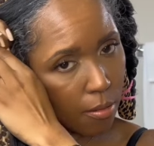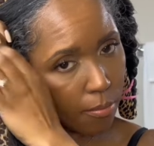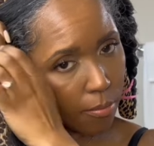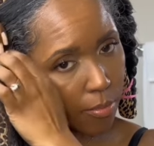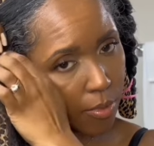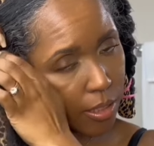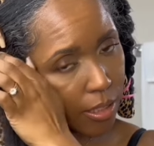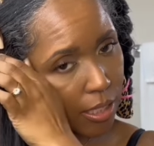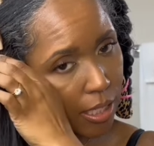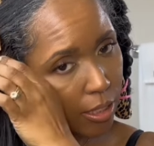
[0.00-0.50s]

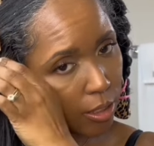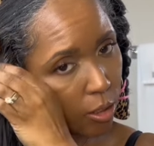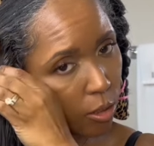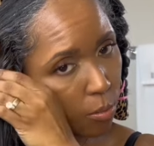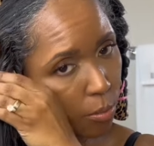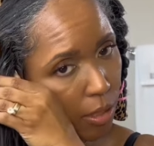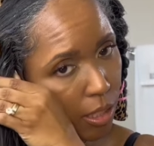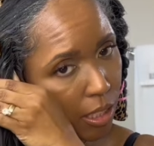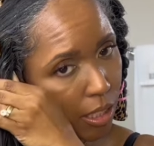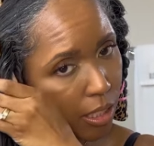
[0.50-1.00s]
Not too
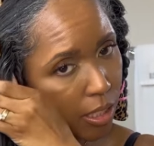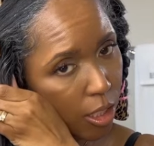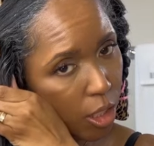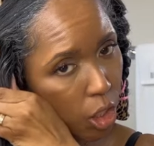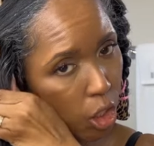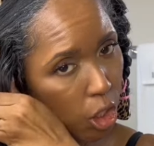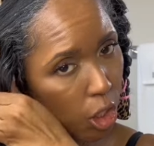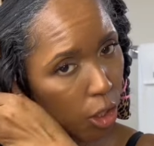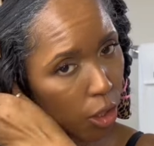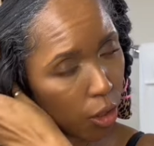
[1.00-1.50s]
many
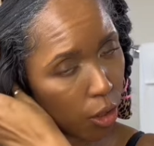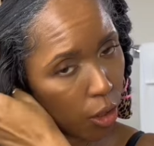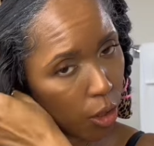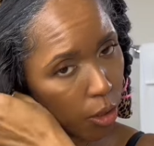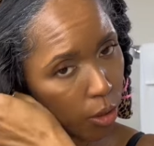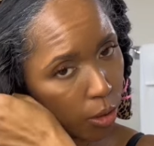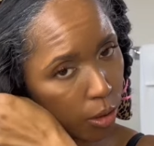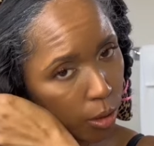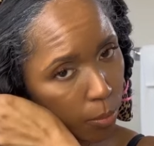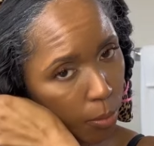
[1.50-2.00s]

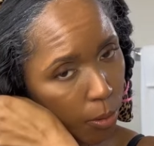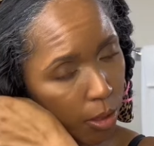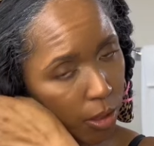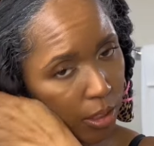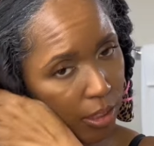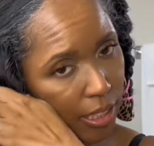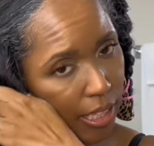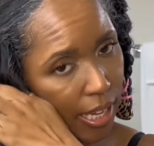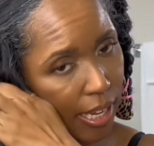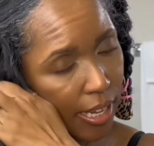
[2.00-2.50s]
curls per
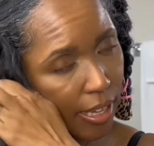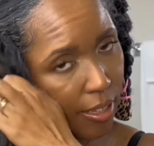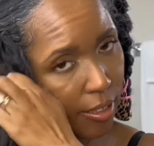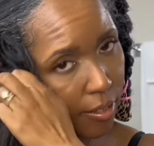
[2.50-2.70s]
se.